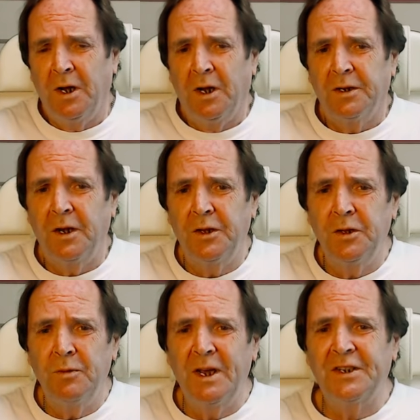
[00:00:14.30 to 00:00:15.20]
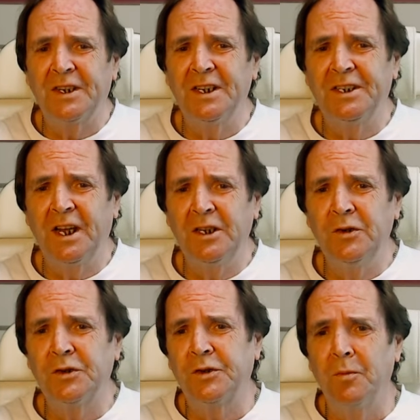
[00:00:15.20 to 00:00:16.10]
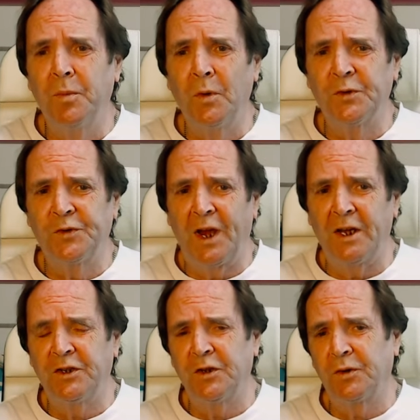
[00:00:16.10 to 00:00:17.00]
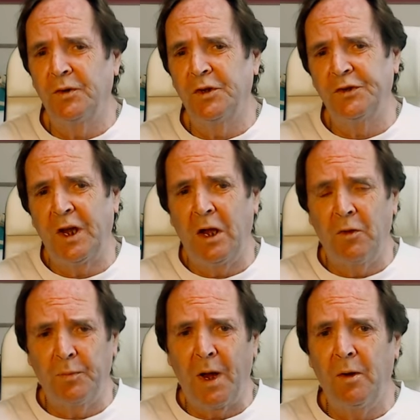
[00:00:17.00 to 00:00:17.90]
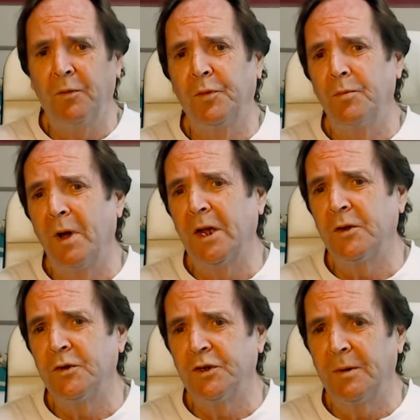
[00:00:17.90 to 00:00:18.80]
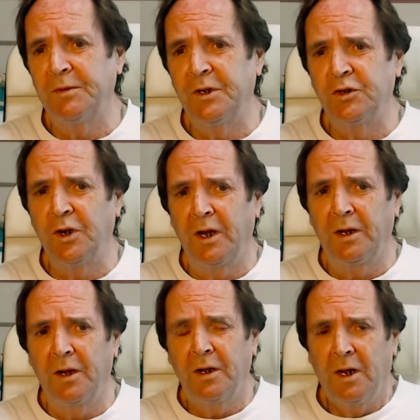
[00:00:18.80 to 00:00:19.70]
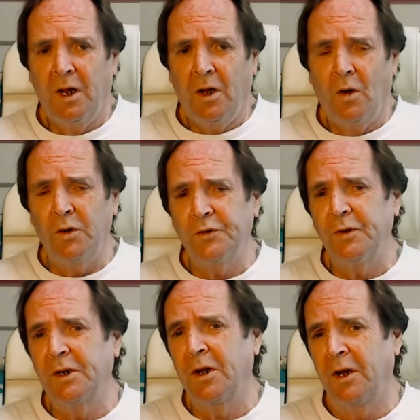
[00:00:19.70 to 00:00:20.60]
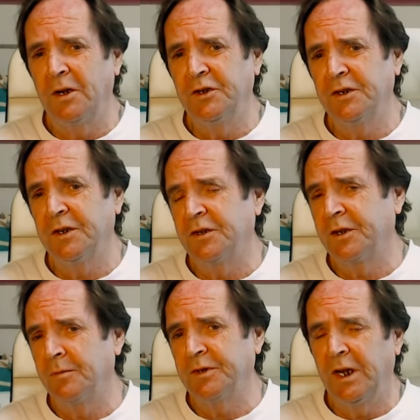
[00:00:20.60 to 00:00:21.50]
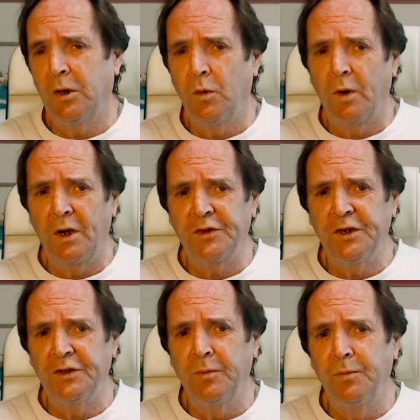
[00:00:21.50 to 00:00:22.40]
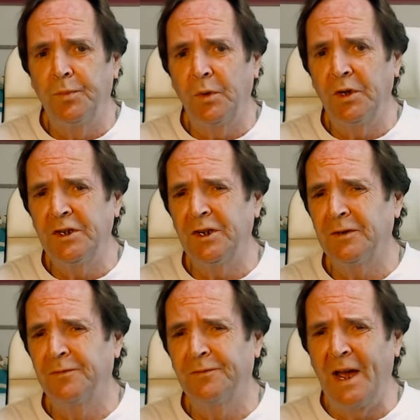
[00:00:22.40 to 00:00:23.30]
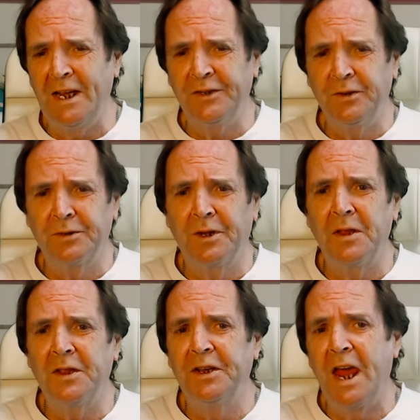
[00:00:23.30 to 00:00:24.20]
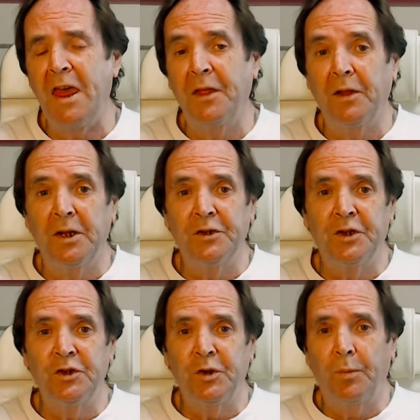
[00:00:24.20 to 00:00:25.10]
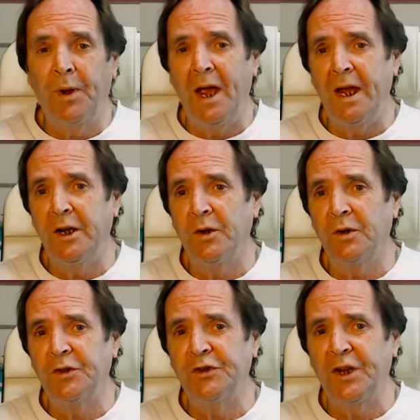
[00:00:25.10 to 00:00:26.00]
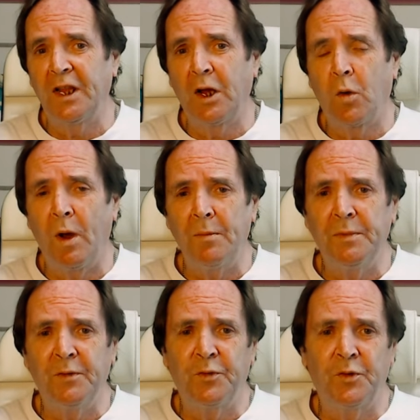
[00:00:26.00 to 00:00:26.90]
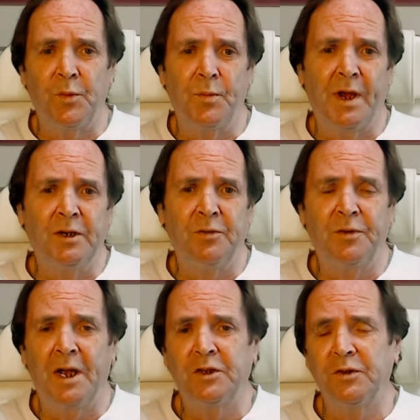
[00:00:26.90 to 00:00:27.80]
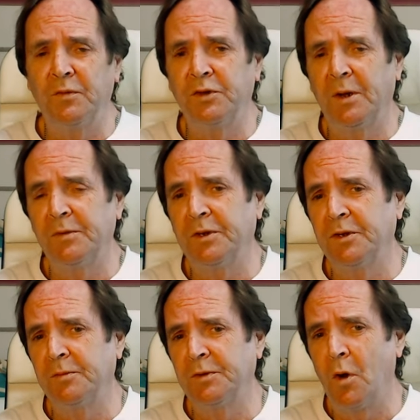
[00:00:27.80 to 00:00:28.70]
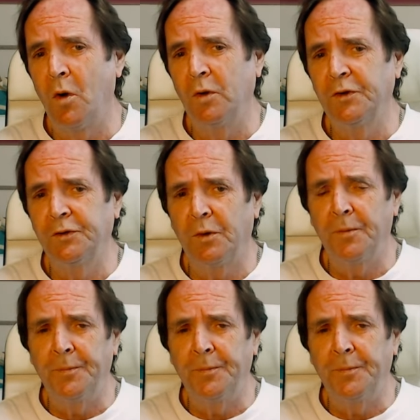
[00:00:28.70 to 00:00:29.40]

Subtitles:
Now, the US continues to impose sanctions on the sale of powerful microchips to China, also encourages and some say coerces and bullies its vassals like the Netherlands and Japan not to sell equipment for the manufacture of chips to them also.